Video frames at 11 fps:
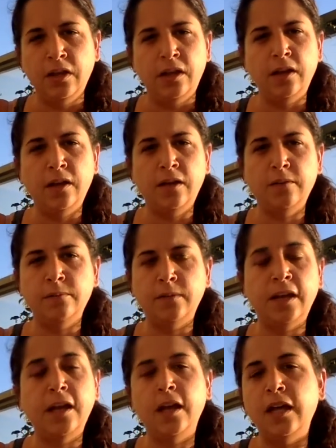
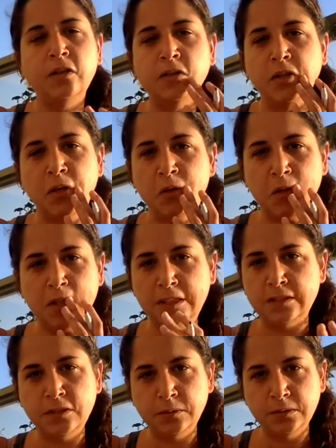I don't know, and
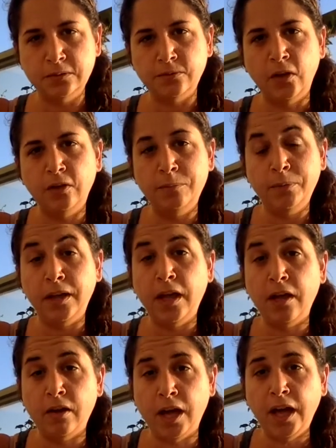it's no one's fault, but
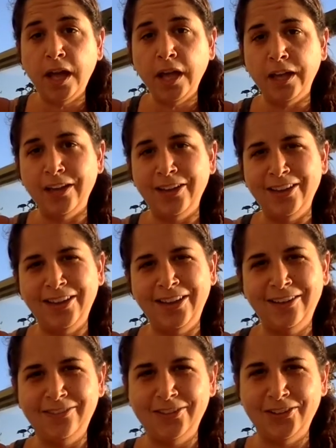how I
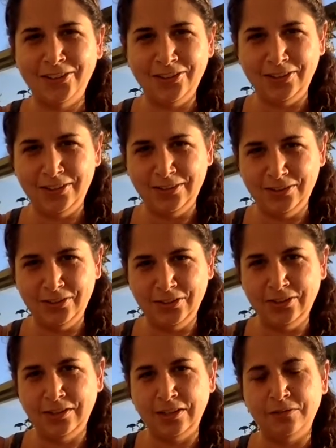have heard and
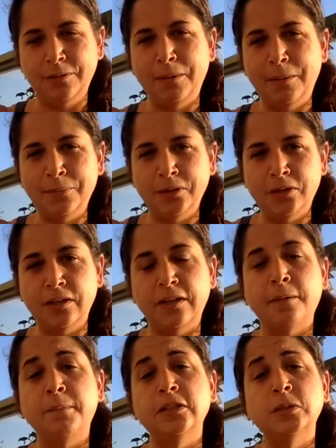learned and remembered, and
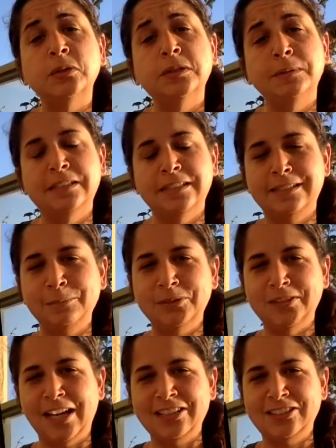how my soul speaks the symbol is
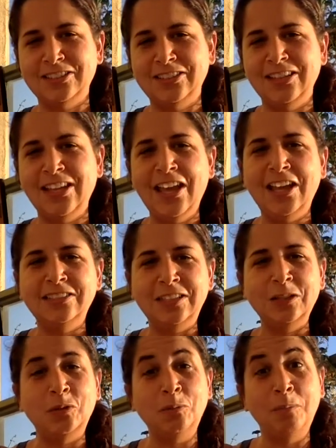actually
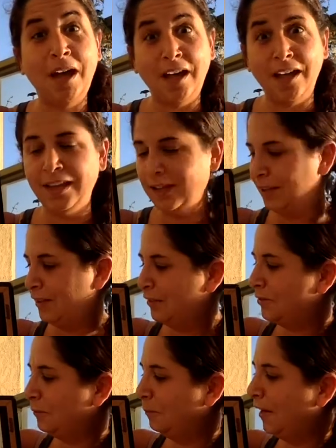Dekumai.
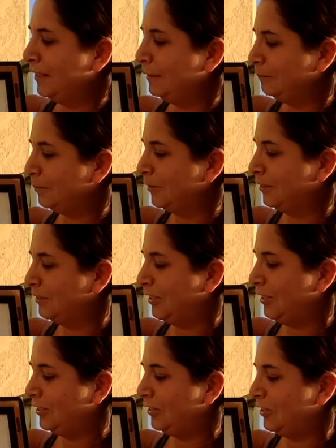So my
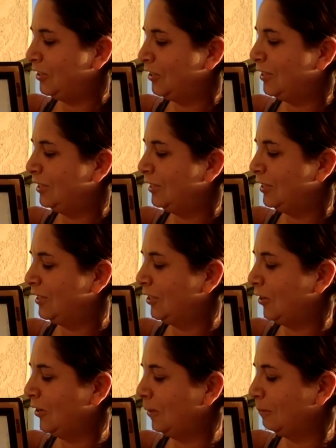pronunciation, this
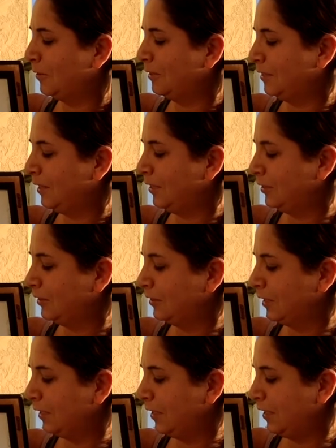Shauna pronunciation looks
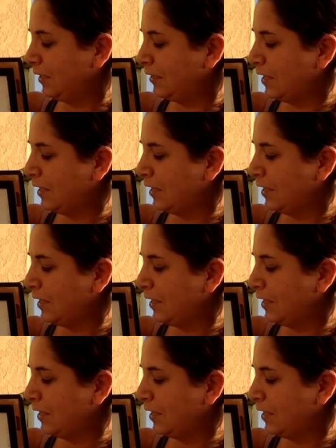like this.